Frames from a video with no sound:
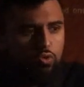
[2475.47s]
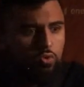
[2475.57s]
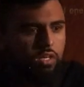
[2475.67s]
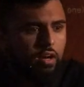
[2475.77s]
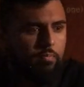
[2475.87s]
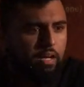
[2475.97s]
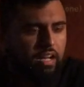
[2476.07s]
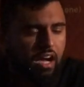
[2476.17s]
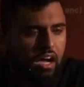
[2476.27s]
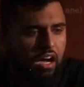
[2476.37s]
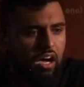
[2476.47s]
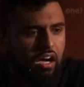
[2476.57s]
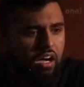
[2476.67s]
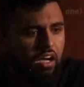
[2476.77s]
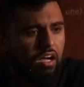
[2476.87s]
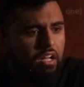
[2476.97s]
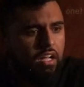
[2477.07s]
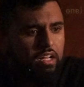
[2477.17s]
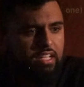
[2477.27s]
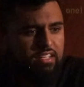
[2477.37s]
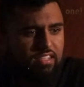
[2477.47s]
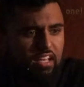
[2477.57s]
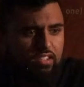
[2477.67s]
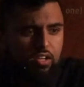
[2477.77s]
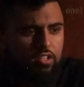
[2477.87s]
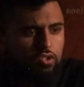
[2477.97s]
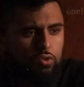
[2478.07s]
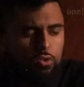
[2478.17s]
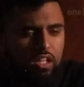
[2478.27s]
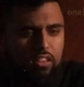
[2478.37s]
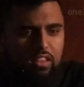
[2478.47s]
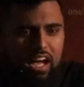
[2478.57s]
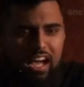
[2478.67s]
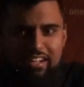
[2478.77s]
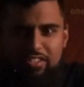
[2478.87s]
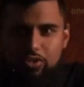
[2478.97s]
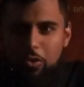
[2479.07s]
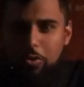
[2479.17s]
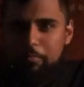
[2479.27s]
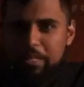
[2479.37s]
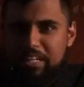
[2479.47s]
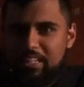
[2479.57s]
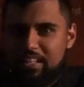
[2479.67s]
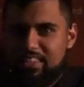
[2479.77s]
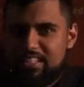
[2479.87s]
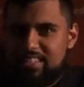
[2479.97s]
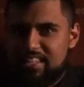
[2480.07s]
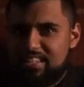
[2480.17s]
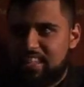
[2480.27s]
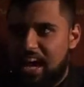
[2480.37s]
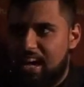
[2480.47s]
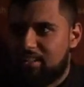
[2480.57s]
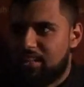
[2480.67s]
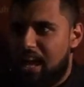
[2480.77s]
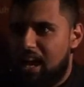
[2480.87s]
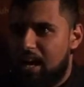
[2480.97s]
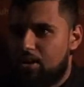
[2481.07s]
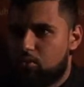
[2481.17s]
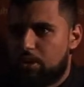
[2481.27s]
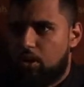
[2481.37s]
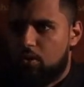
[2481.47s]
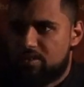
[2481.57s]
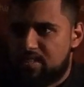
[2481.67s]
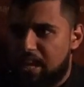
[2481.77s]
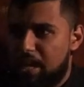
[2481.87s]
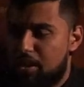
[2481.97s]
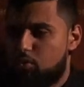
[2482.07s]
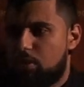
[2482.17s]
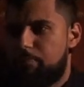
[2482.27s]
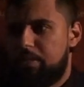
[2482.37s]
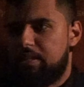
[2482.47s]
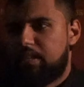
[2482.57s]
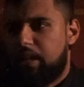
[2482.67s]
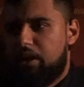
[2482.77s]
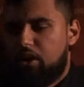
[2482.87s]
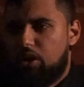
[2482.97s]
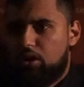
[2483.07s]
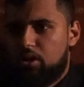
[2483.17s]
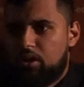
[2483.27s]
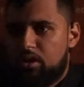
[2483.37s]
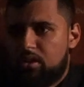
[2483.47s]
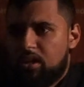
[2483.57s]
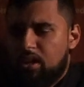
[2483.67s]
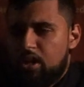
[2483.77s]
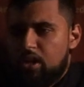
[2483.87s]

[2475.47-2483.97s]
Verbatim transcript: through Karbala, he says, Rasulullah had told me that this is that land where Hussein would be killed.